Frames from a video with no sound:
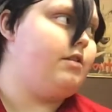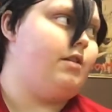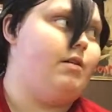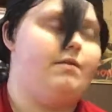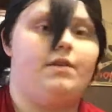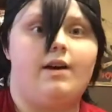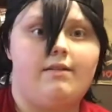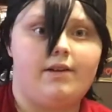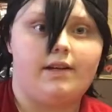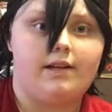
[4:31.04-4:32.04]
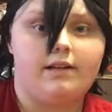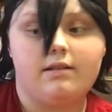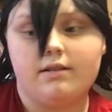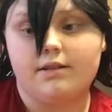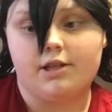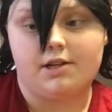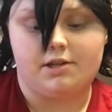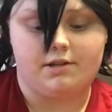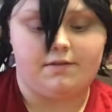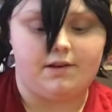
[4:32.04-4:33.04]
So if you have any
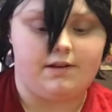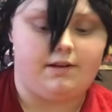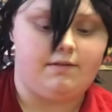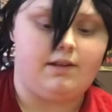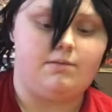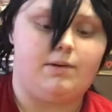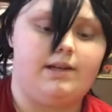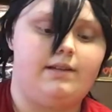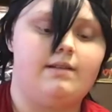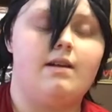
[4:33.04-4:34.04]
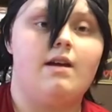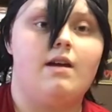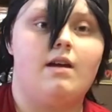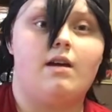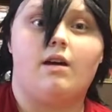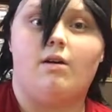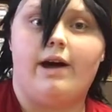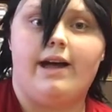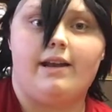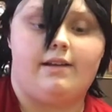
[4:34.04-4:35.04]
suggestions for any of these wigs, go
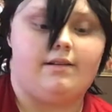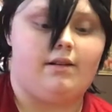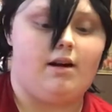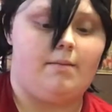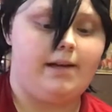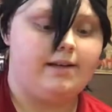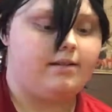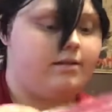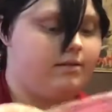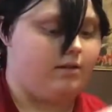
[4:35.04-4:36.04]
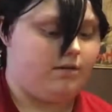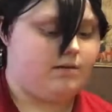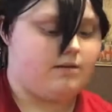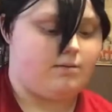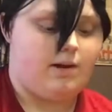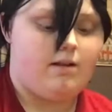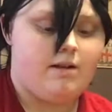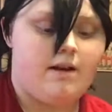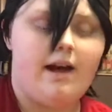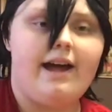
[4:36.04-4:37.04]
ahead and comment those as well.
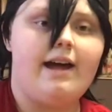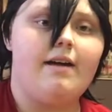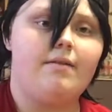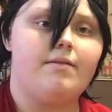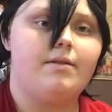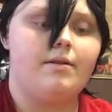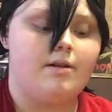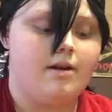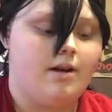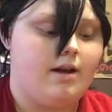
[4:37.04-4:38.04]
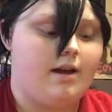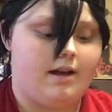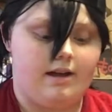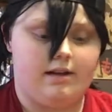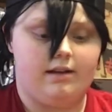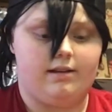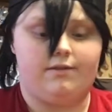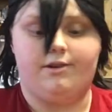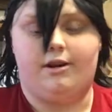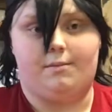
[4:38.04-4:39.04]
I have
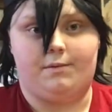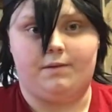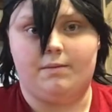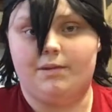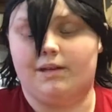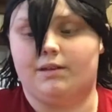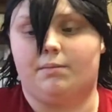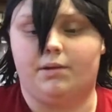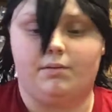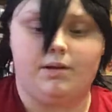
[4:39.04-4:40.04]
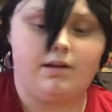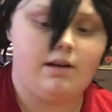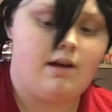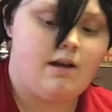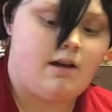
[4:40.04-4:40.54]
ideas for a couple of them, like the blue one.